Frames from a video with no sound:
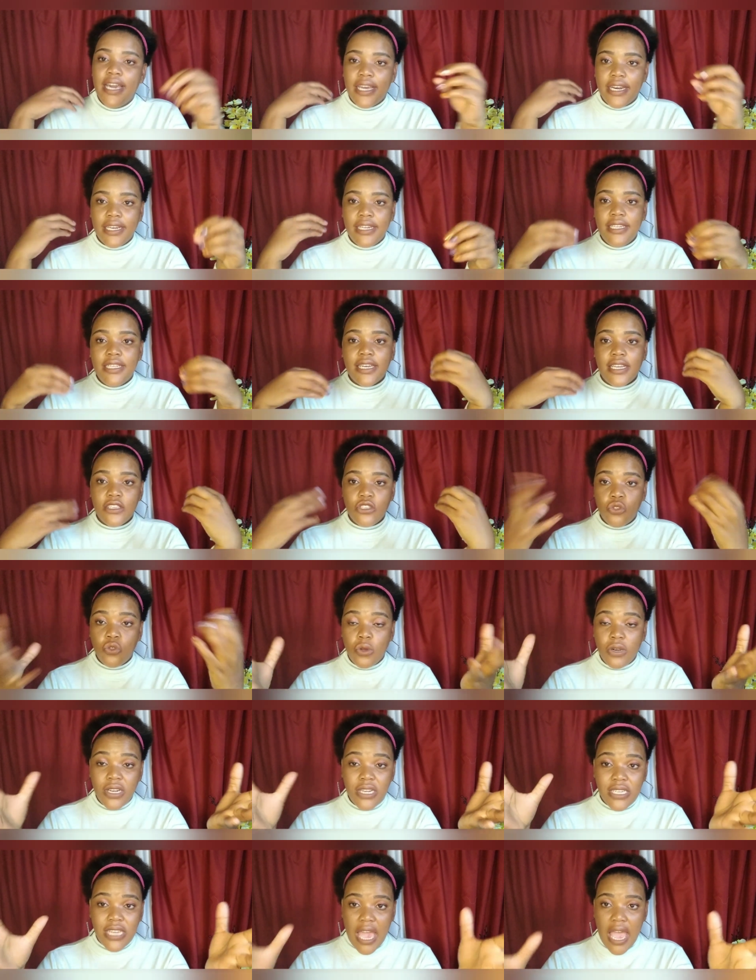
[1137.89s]
the story
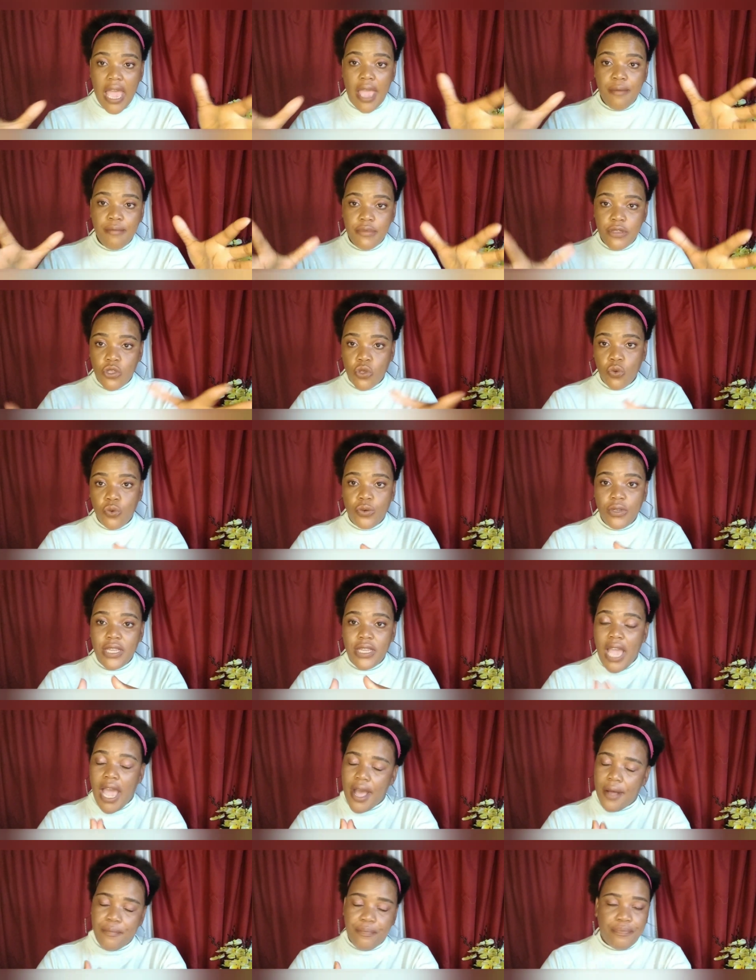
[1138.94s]
time so
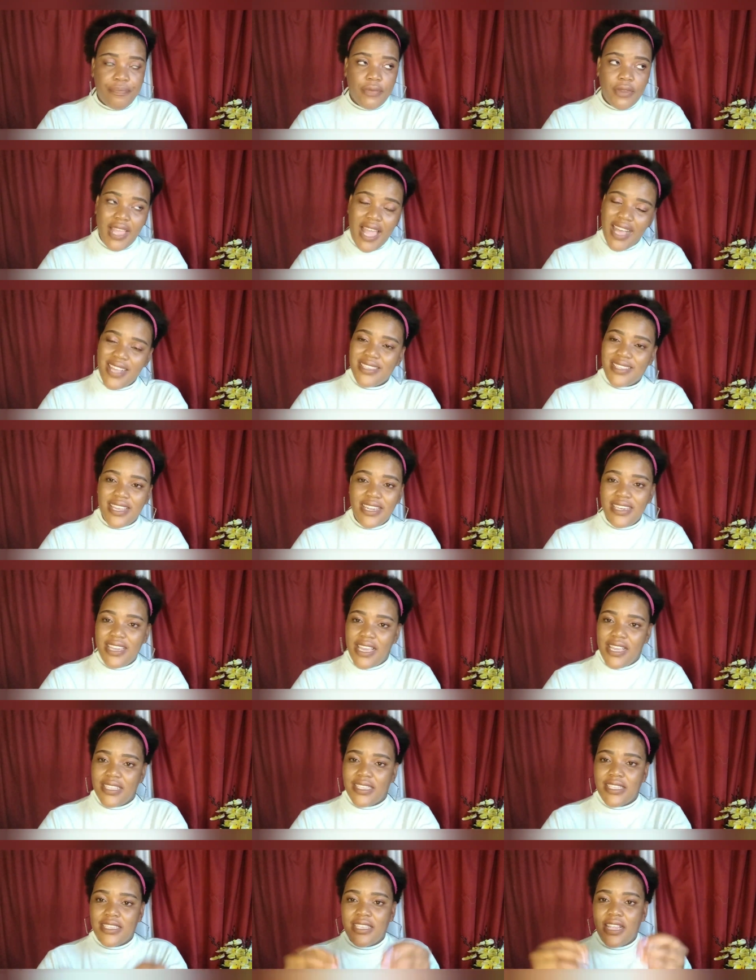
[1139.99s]
yeah yeah sunday
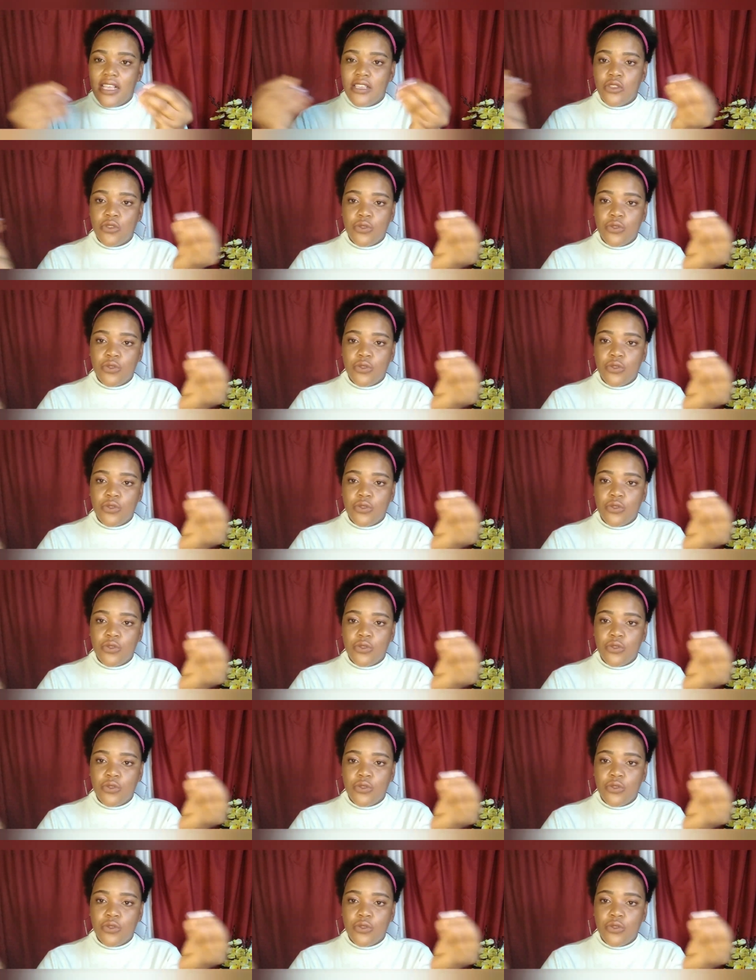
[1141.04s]
is